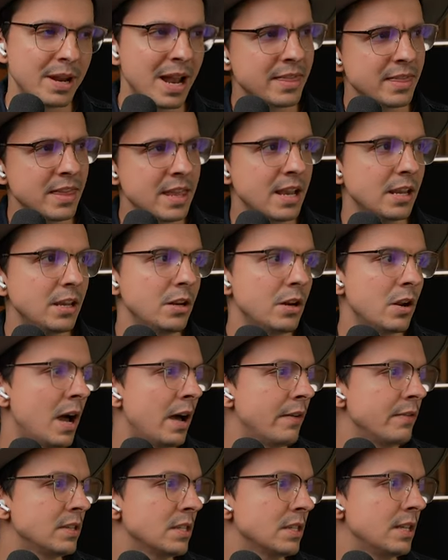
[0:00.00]
But I think, you know,
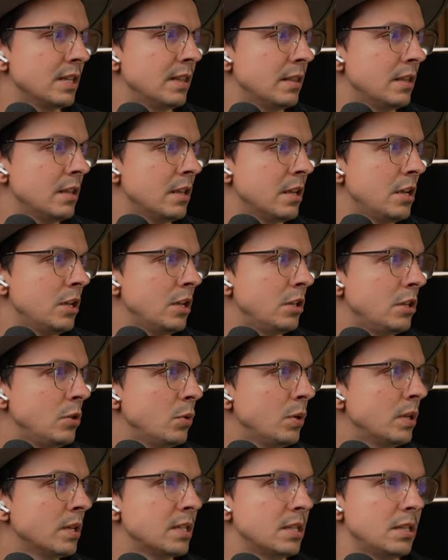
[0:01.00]
obviously
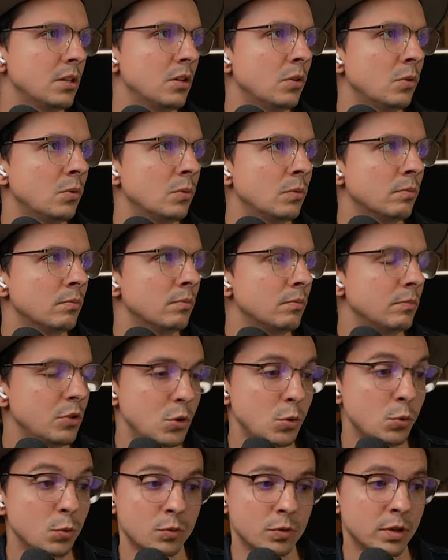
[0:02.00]
you can still
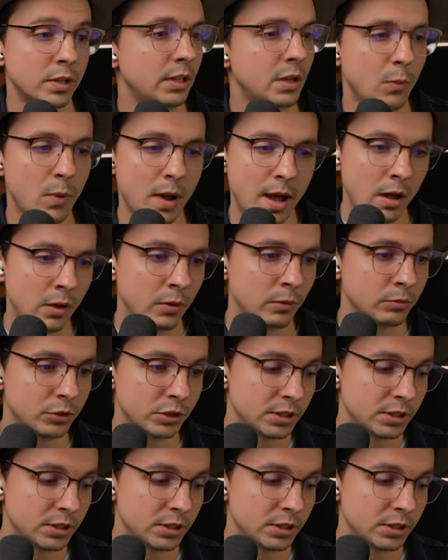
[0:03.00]
do really well,